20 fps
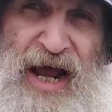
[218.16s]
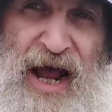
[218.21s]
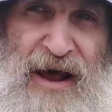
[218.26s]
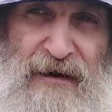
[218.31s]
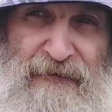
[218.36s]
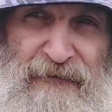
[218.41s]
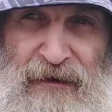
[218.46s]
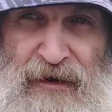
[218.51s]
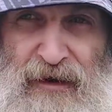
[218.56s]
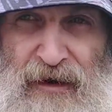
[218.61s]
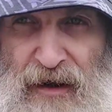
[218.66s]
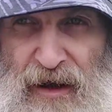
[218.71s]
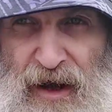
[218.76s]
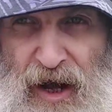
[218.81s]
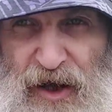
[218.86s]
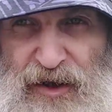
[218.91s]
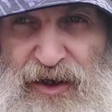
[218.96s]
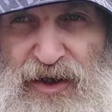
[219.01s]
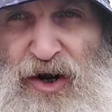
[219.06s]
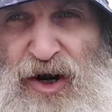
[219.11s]
have
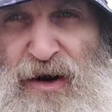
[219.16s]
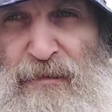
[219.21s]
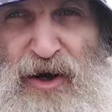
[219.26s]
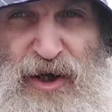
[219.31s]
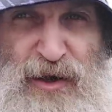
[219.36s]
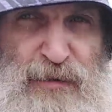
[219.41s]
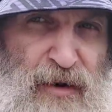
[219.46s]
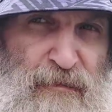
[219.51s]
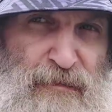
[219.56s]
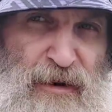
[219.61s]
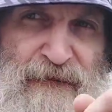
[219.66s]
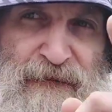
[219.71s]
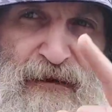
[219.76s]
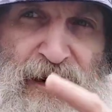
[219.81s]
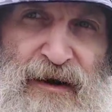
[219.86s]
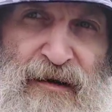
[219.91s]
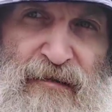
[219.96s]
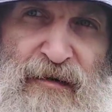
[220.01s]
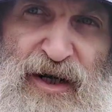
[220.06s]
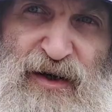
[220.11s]
at Tottenham Hotspur, by
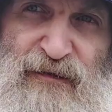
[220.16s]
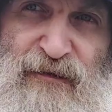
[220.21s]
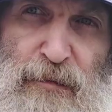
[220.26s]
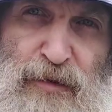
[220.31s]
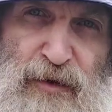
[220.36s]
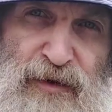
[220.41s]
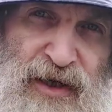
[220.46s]
far the greatest football